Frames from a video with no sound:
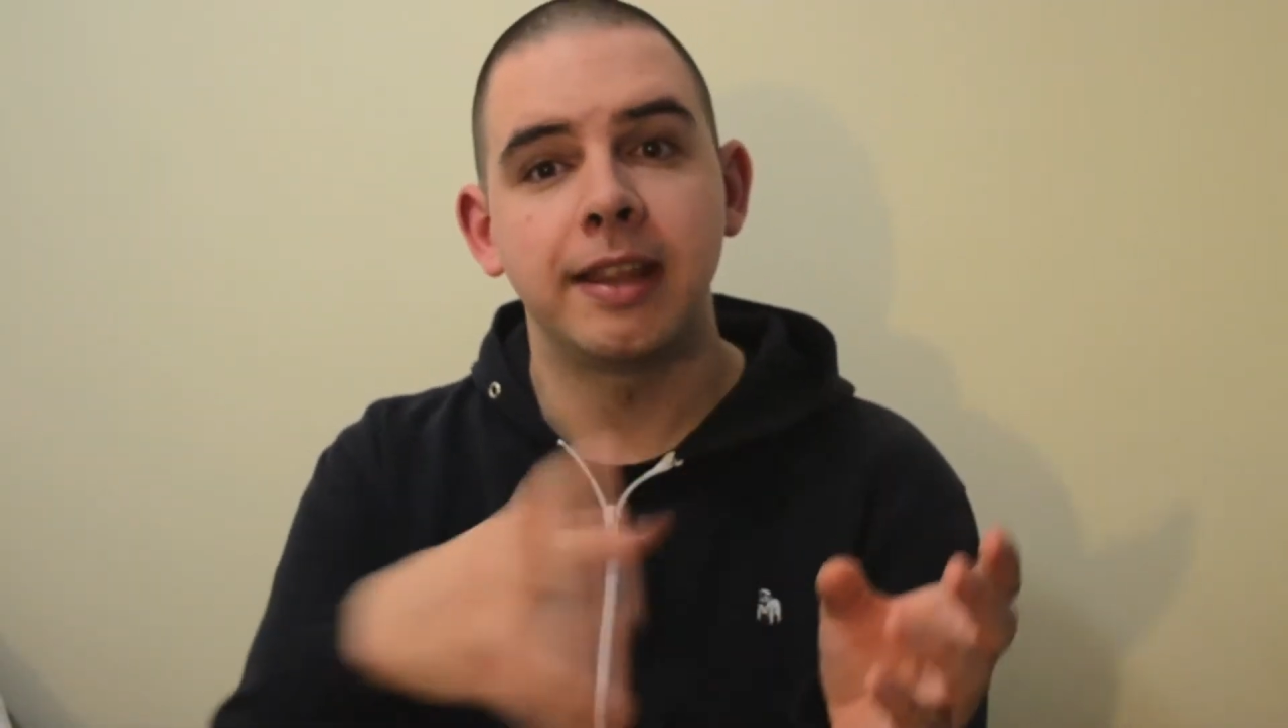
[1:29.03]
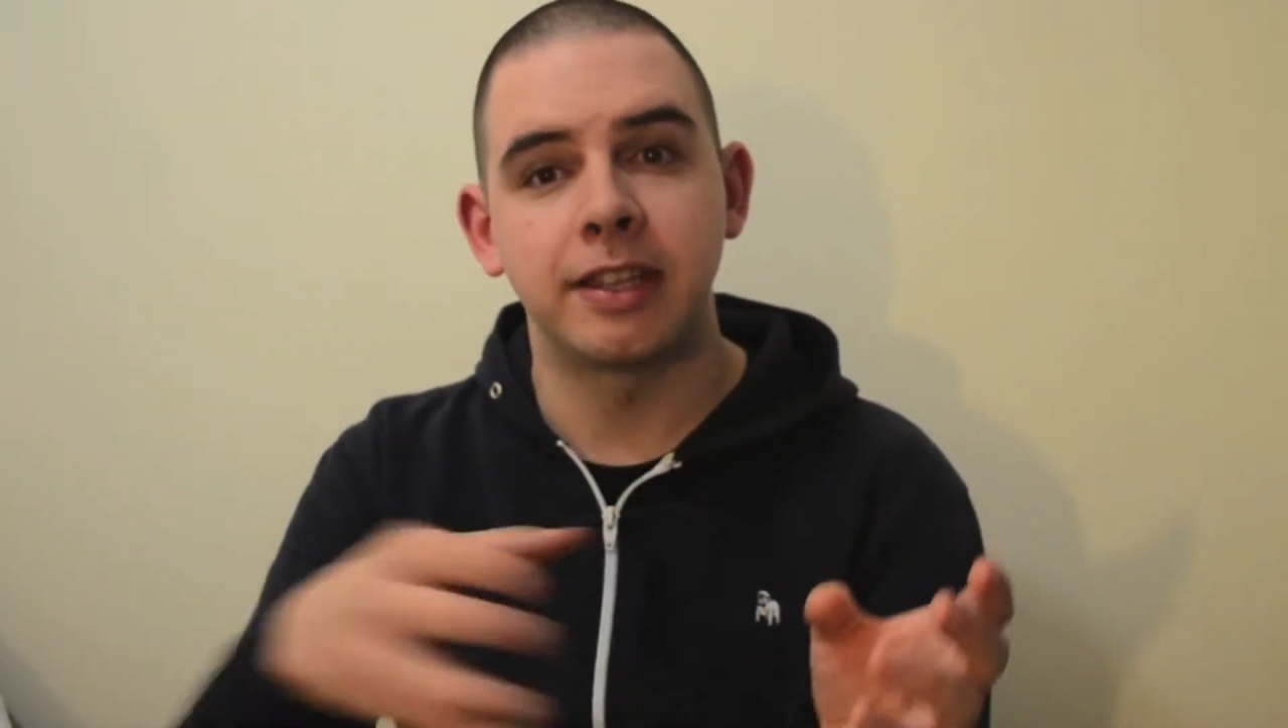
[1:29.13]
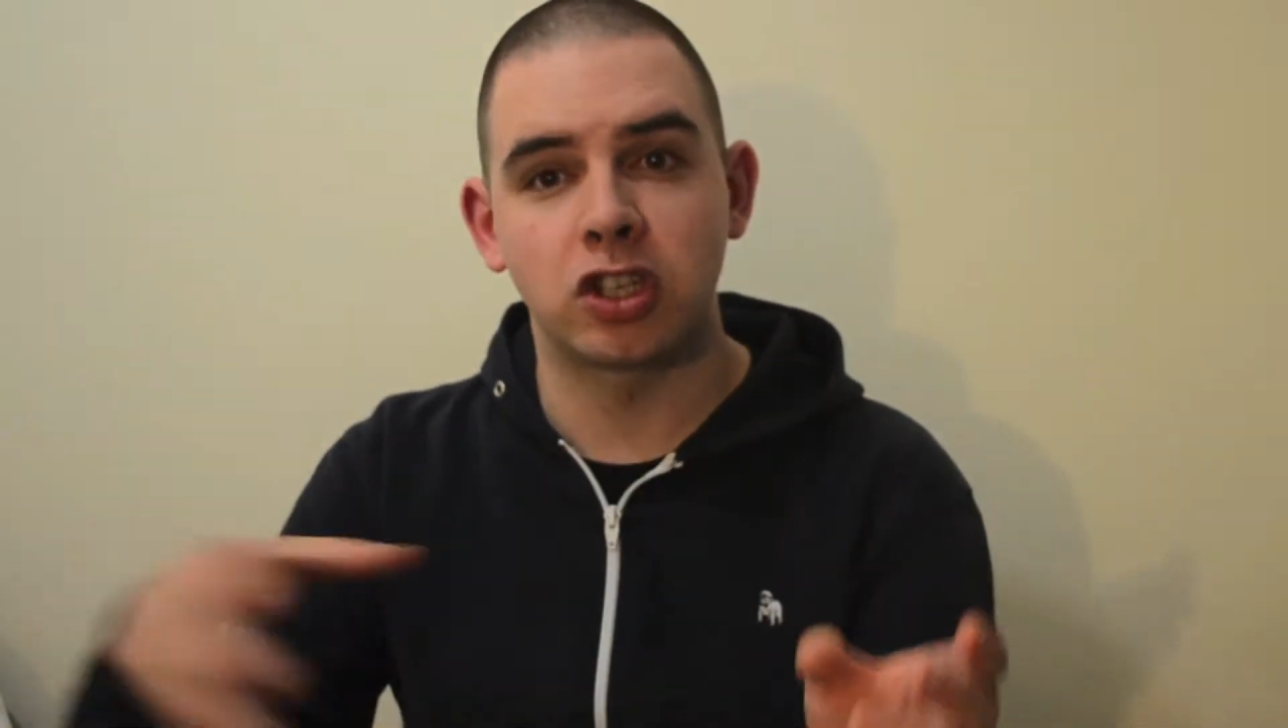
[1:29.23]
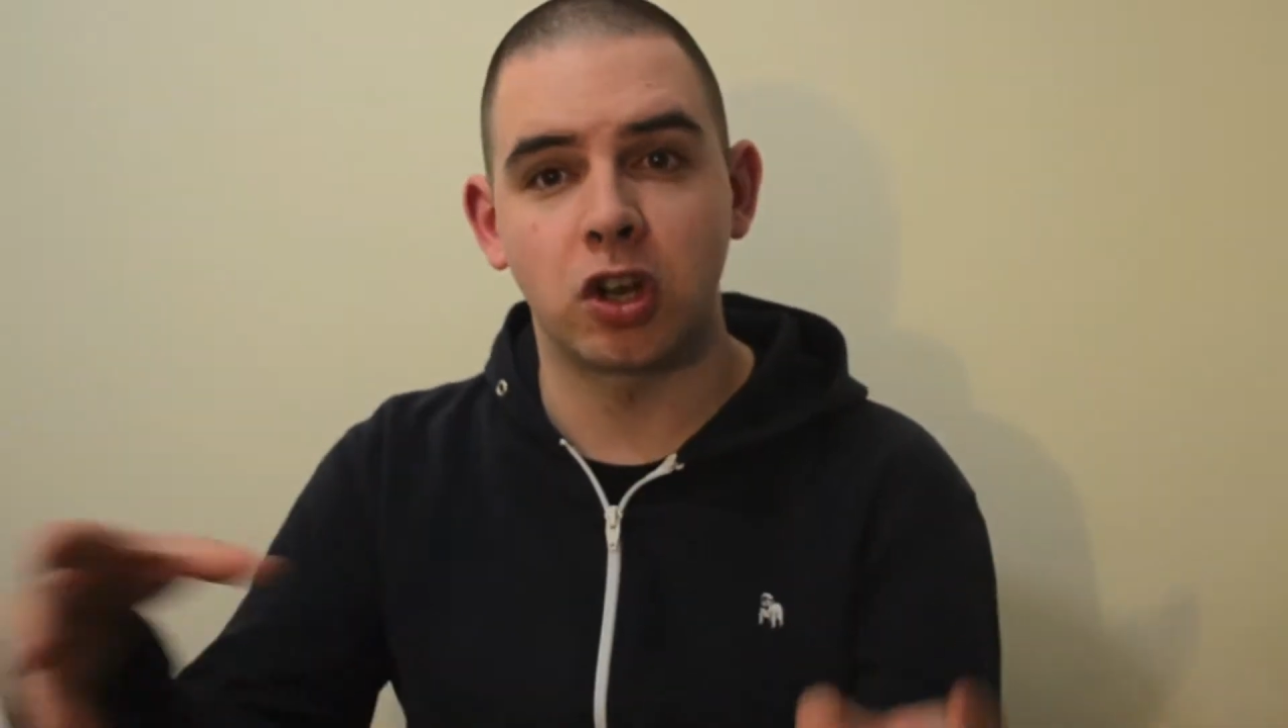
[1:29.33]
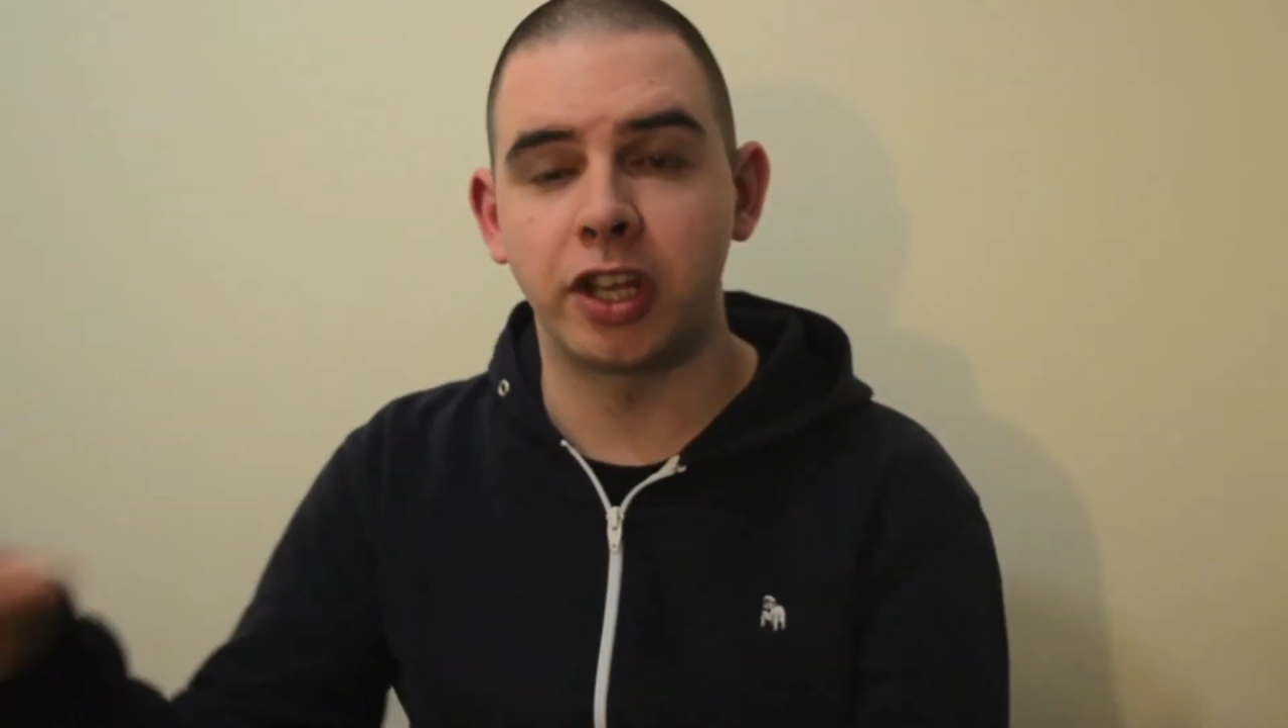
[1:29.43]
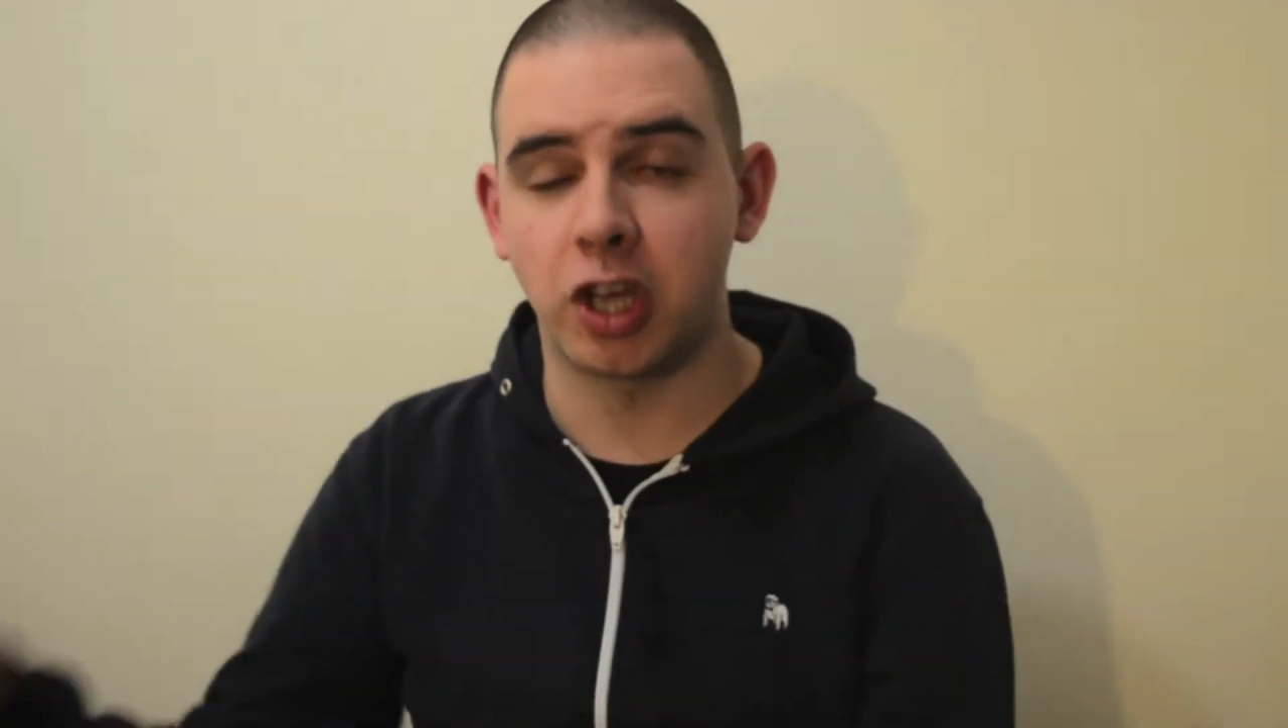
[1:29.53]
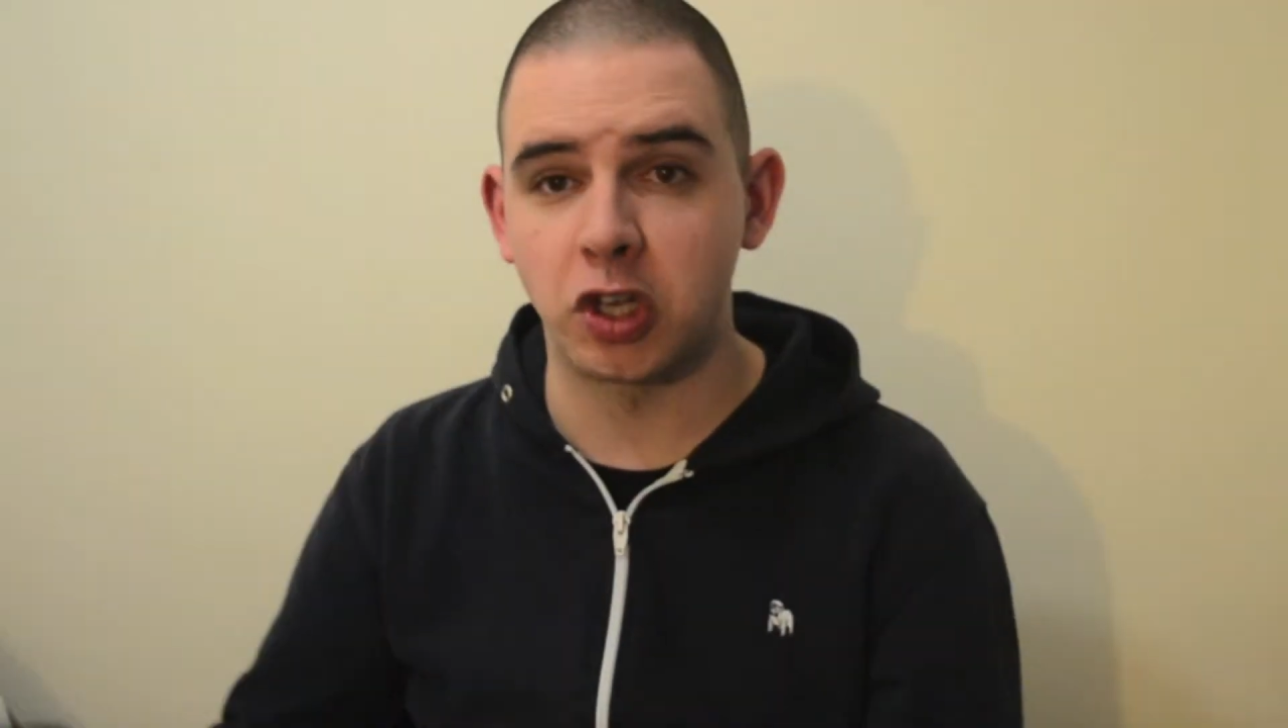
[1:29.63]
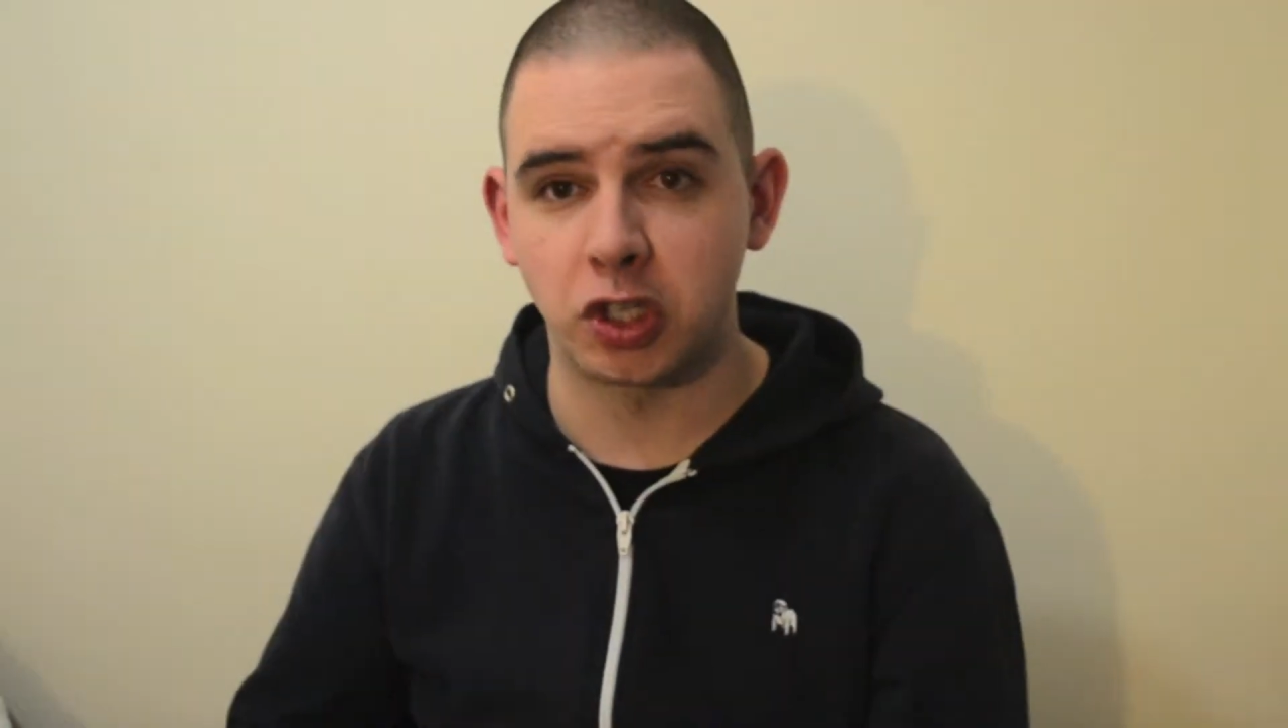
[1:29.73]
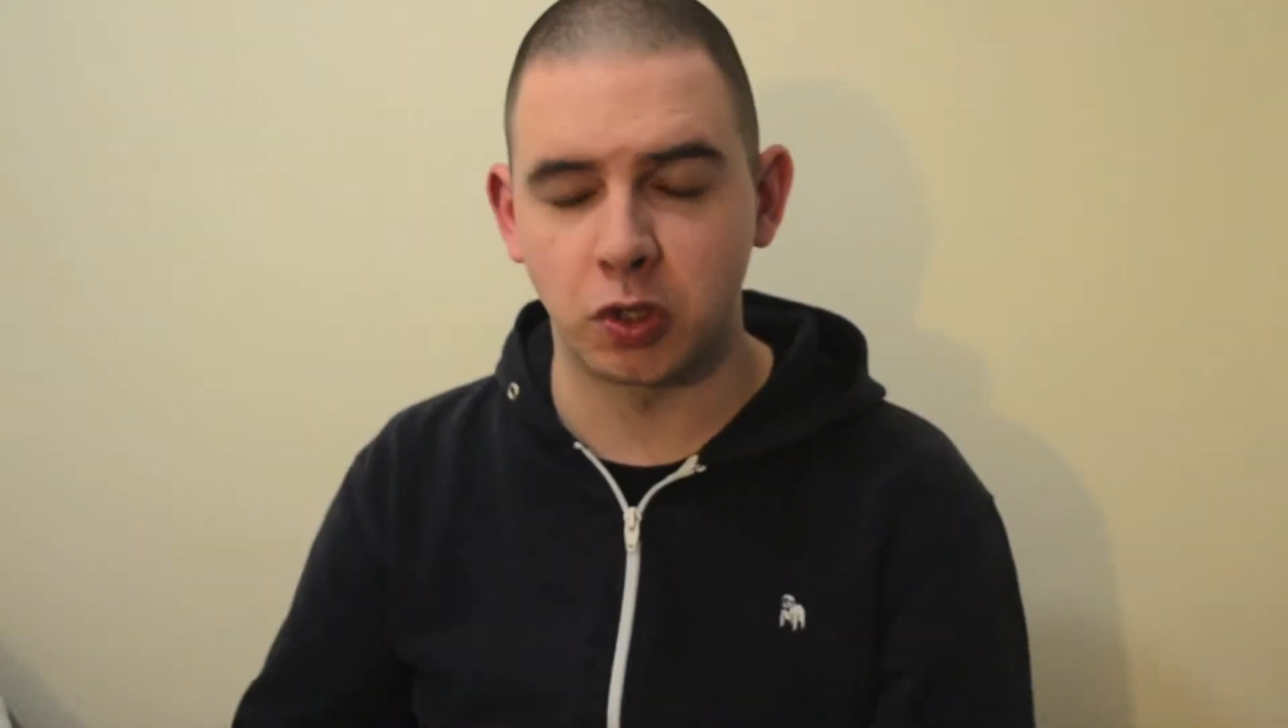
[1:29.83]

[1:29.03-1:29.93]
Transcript: then slowly goes